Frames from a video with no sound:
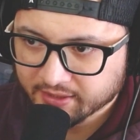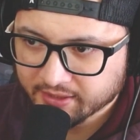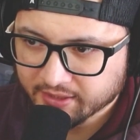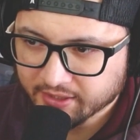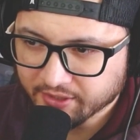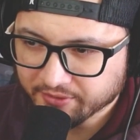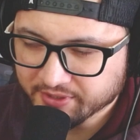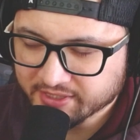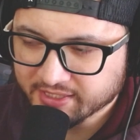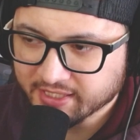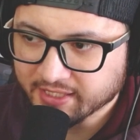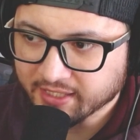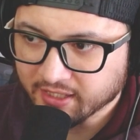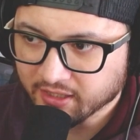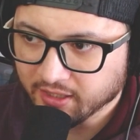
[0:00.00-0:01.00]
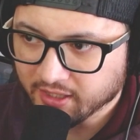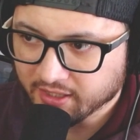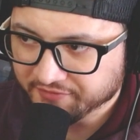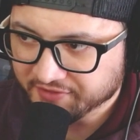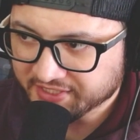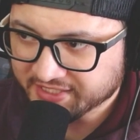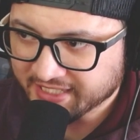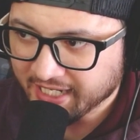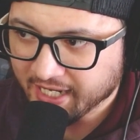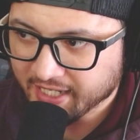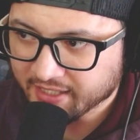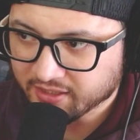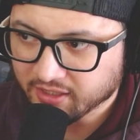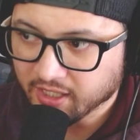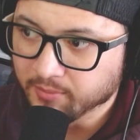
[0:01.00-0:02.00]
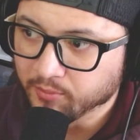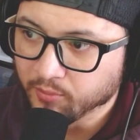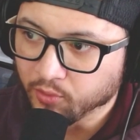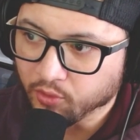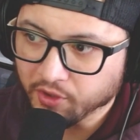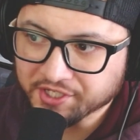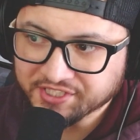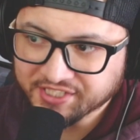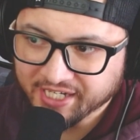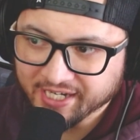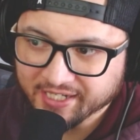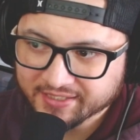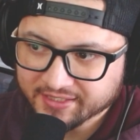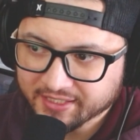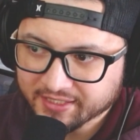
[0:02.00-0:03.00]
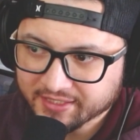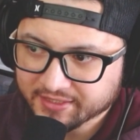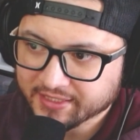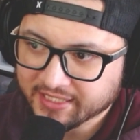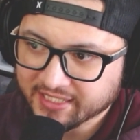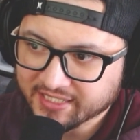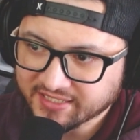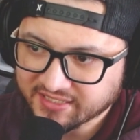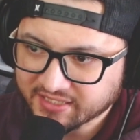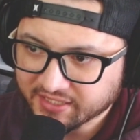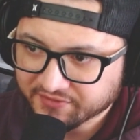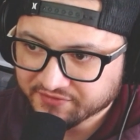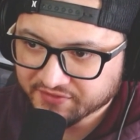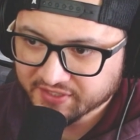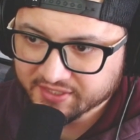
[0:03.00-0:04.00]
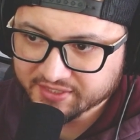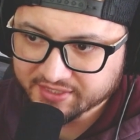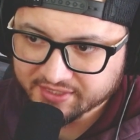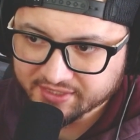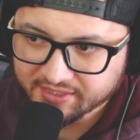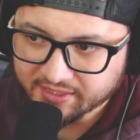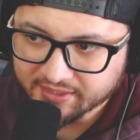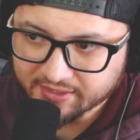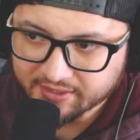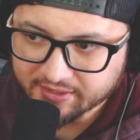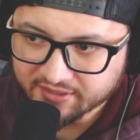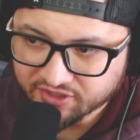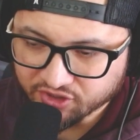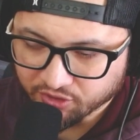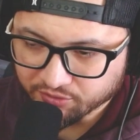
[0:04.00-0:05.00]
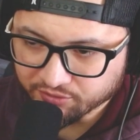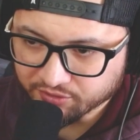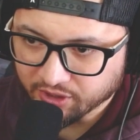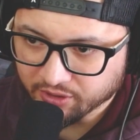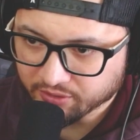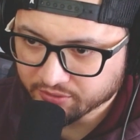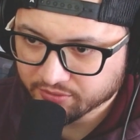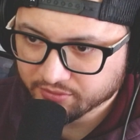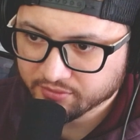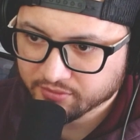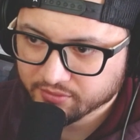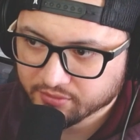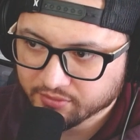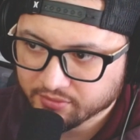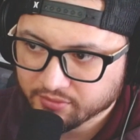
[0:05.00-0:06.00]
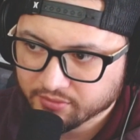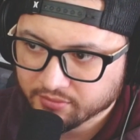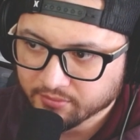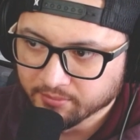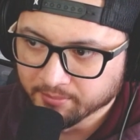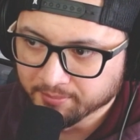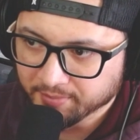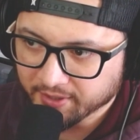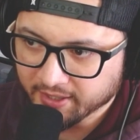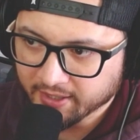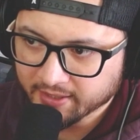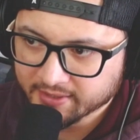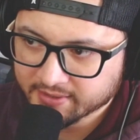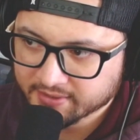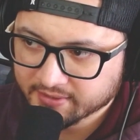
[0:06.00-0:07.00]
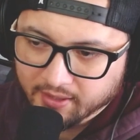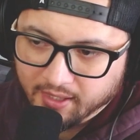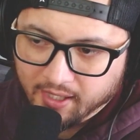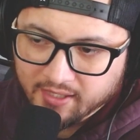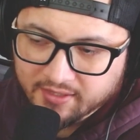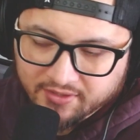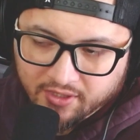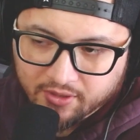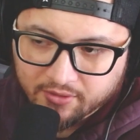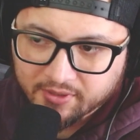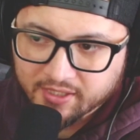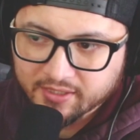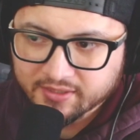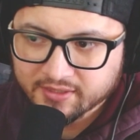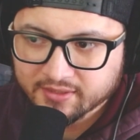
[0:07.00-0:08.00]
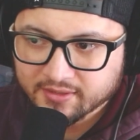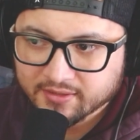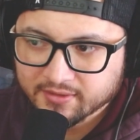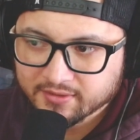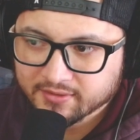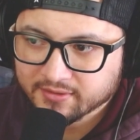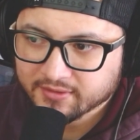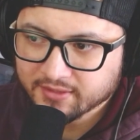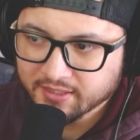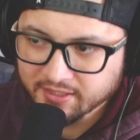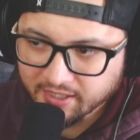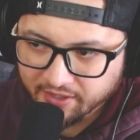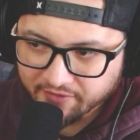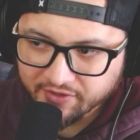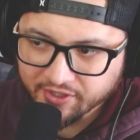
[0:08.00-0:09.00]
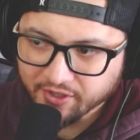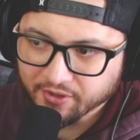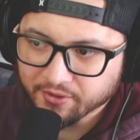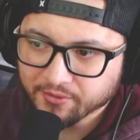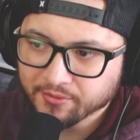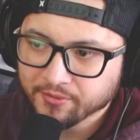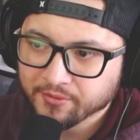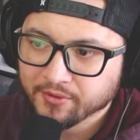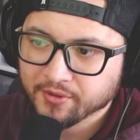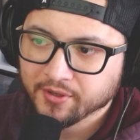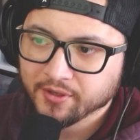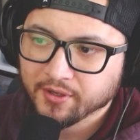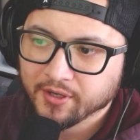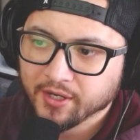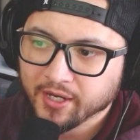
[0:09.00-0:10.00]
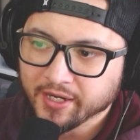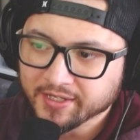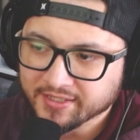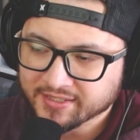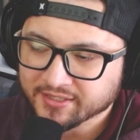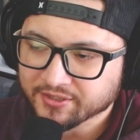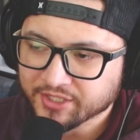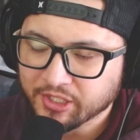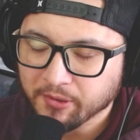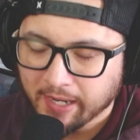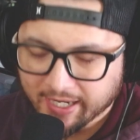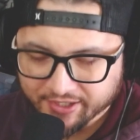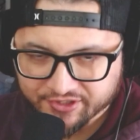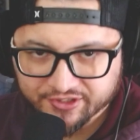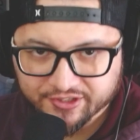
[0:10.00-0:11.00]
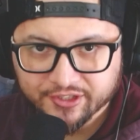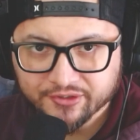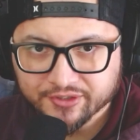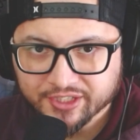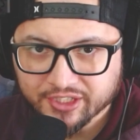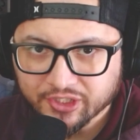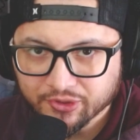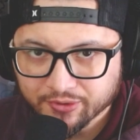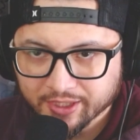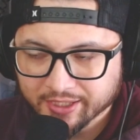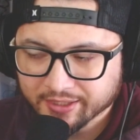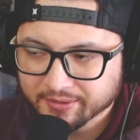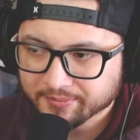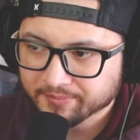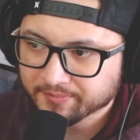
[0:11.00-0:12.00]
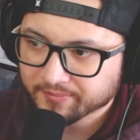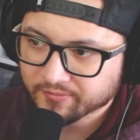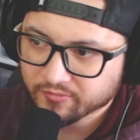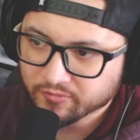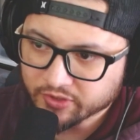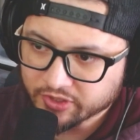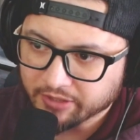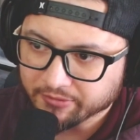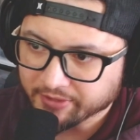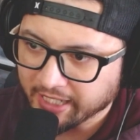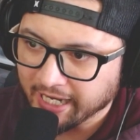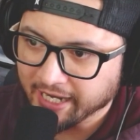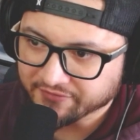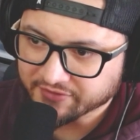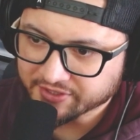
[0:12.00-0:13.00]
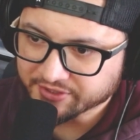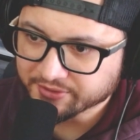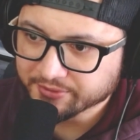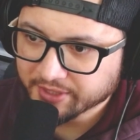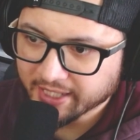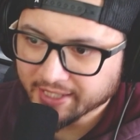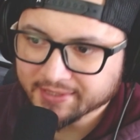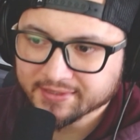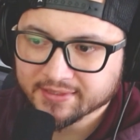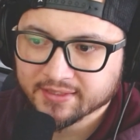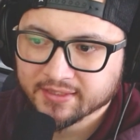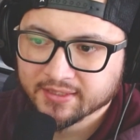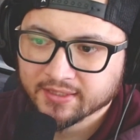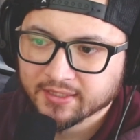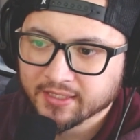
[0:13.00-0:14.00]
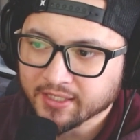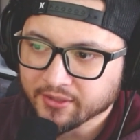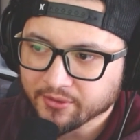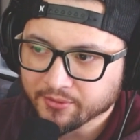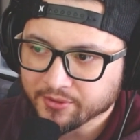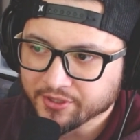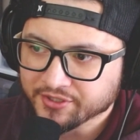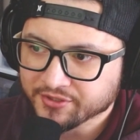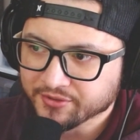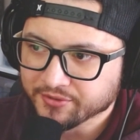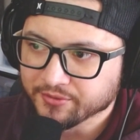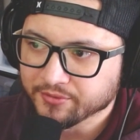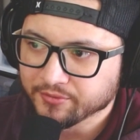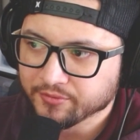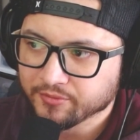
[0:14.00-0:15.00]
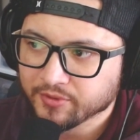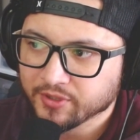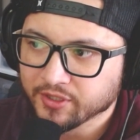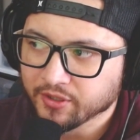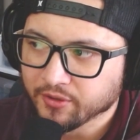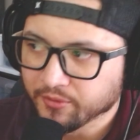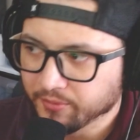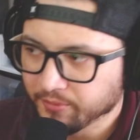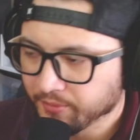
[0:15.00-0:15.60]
you know, he's getting a lot of attack, a lot more attack than he is defense, don't know. But as always, you never know until you actually use the unit, which I would have to do that in order to, you know,